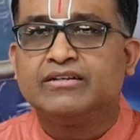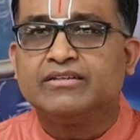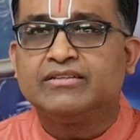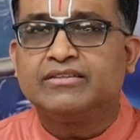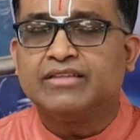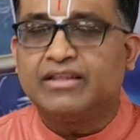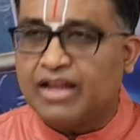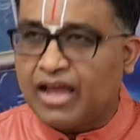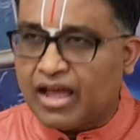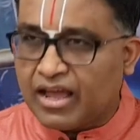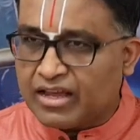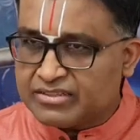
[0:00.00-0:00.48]

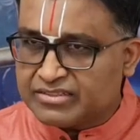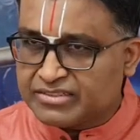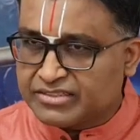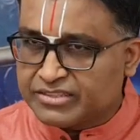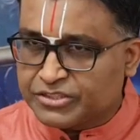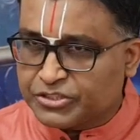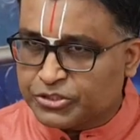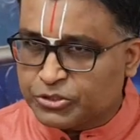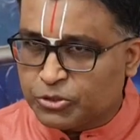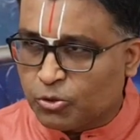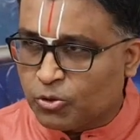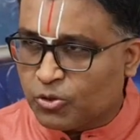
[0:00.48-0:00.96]
the last
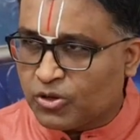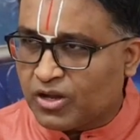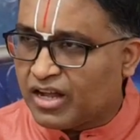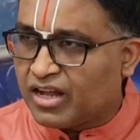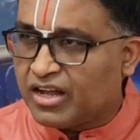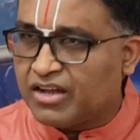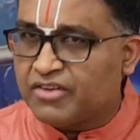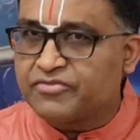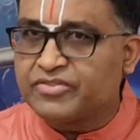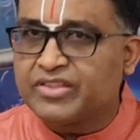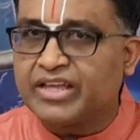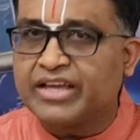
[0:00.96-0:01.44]

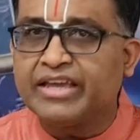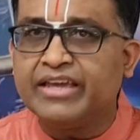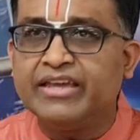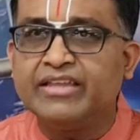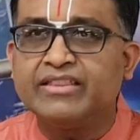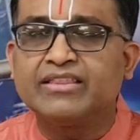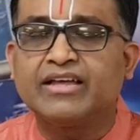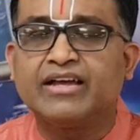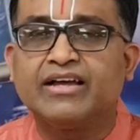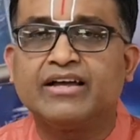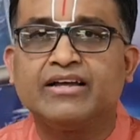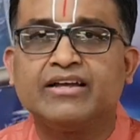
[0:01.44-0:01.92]
shloka of the
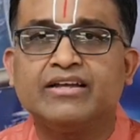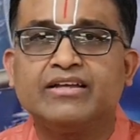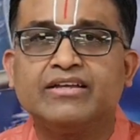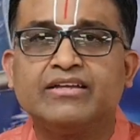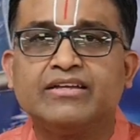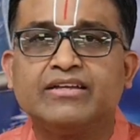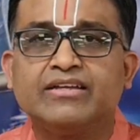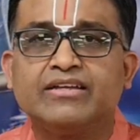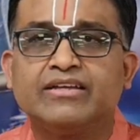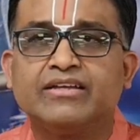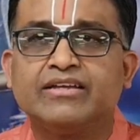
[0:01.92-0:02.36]
Gita,